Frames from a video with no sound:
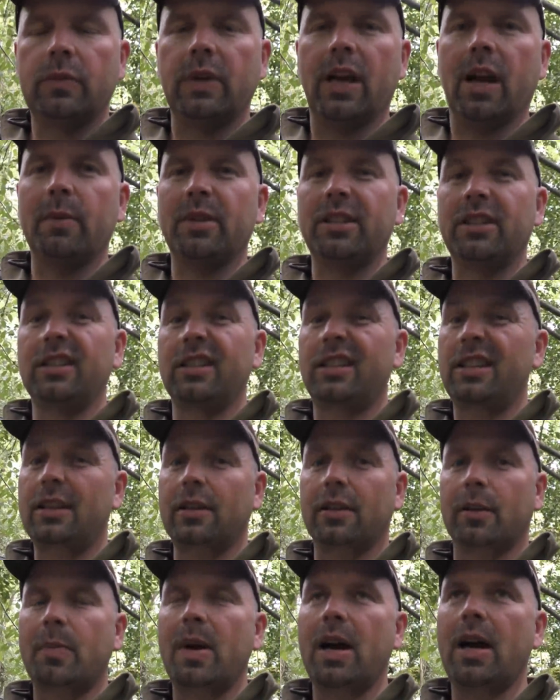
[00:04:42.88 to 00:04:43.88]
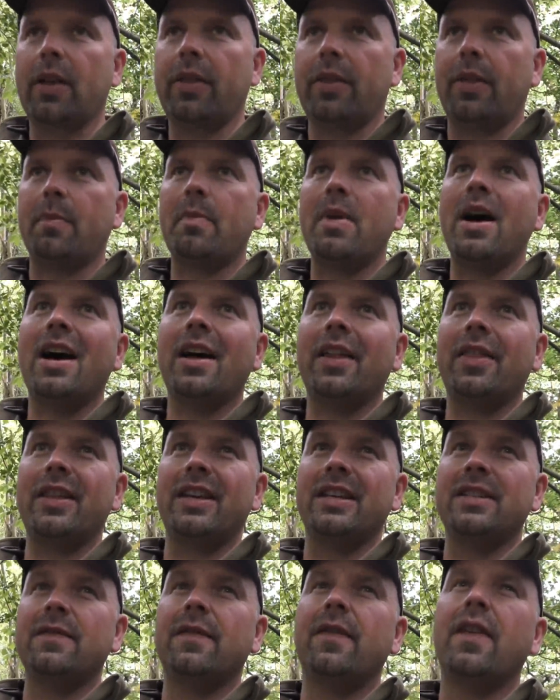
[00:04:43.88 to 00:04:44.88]
I mean, you can hear the path. The path
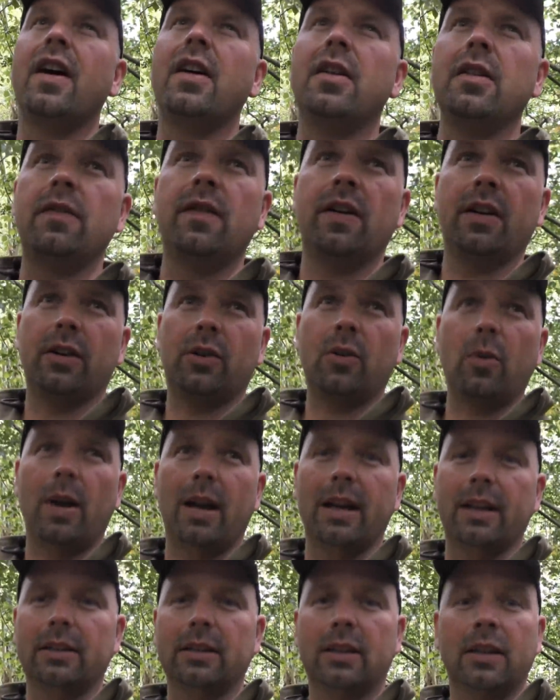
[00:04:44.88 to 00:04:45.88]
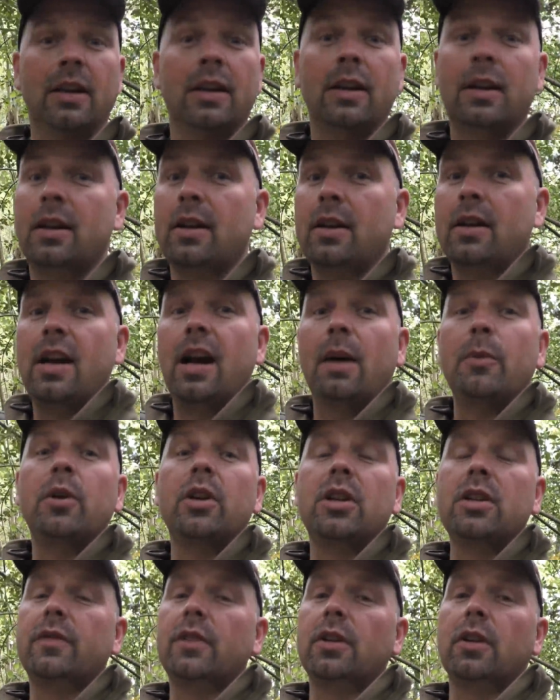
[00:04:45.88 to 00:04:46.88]
is very, very quiet. I'm
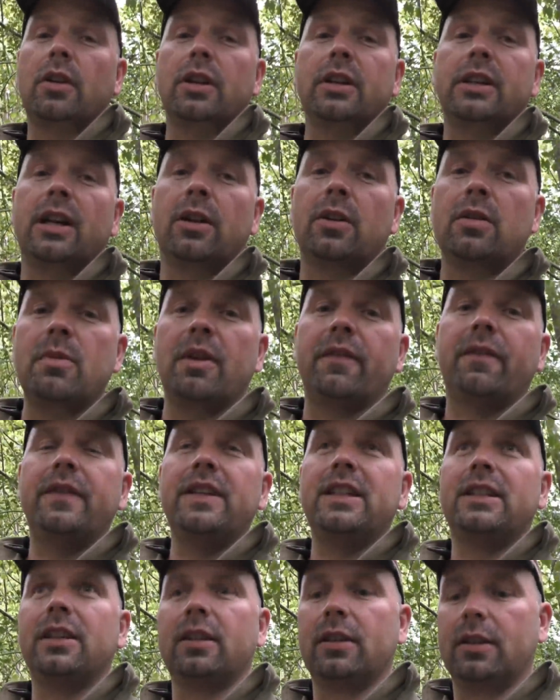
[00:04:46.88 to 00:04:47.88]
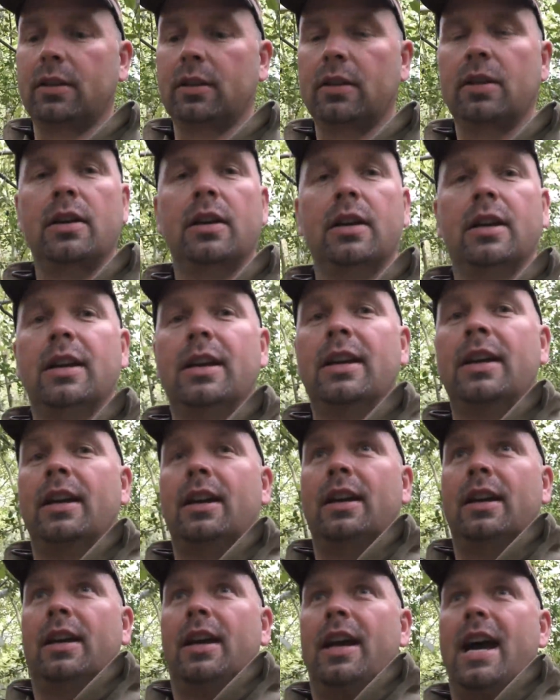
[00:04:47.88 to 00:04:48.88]
not even looking down at my feet.
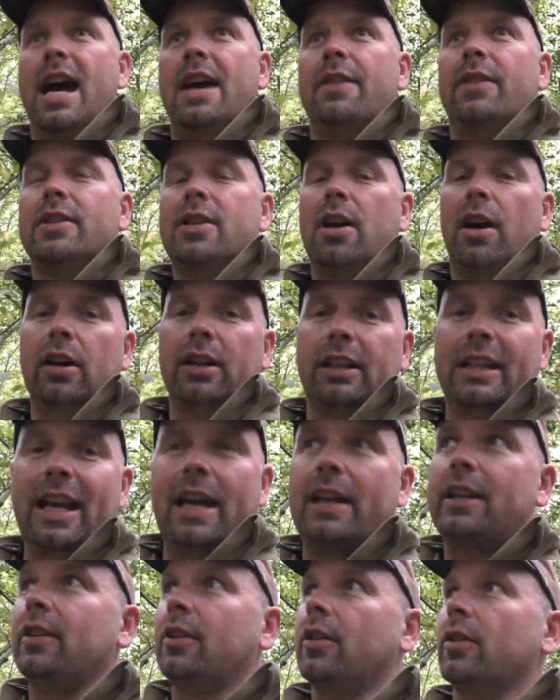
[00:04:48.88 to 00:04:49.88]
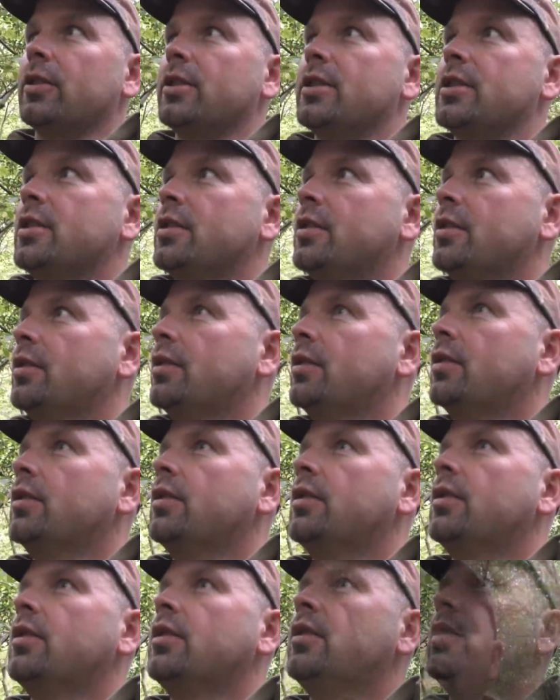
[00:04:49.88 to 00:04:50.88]
And there's hardly any noise.
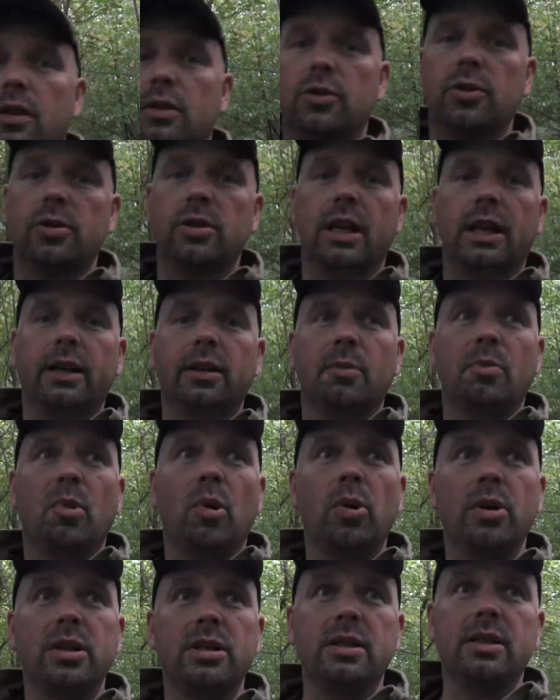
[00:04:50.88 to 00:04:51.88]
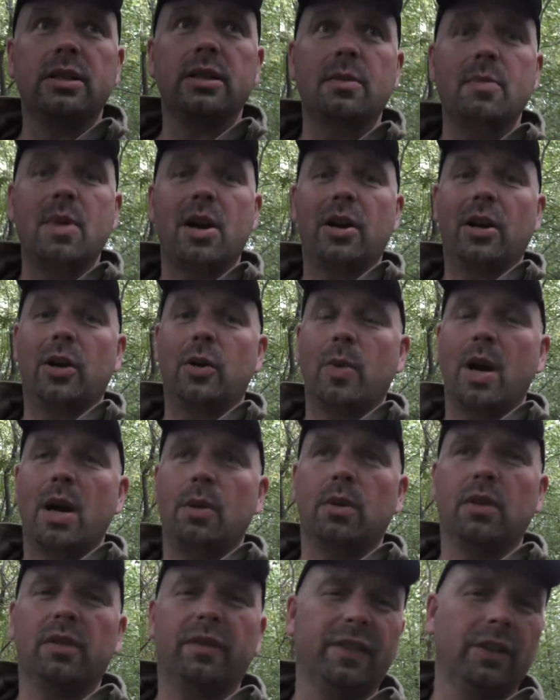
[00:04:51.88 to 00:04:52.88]
And just like the boys in American
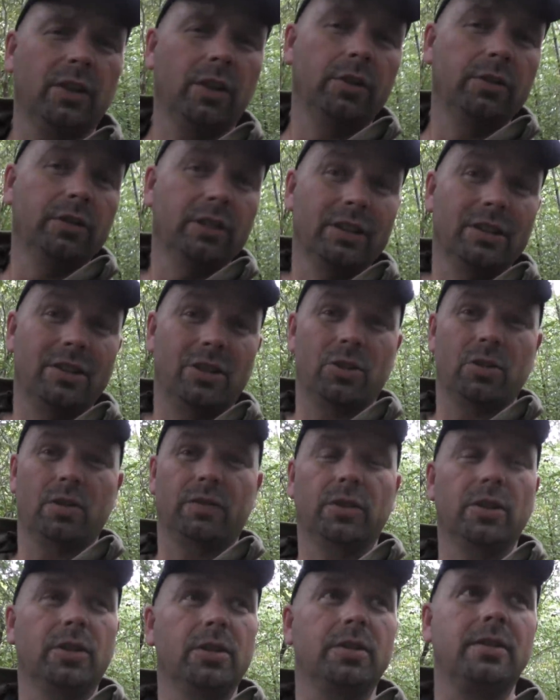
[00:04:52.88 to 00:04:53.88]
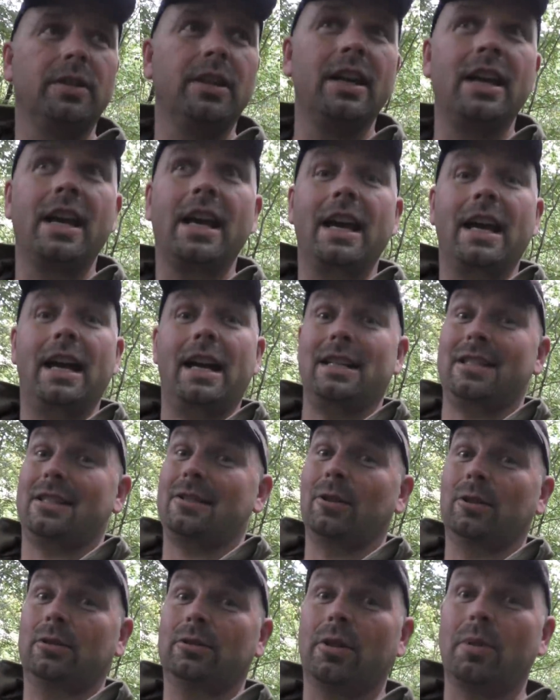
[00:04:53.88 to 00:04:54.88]
Werewolf in London should have done, I
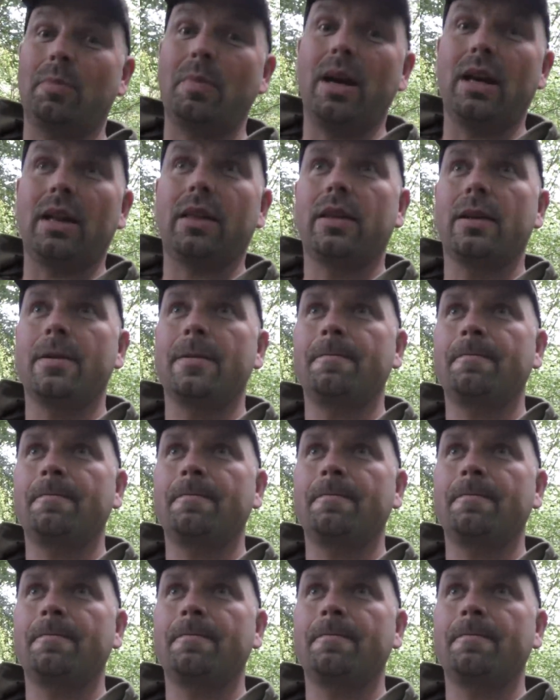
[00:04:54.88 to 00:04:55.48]
stuck to the path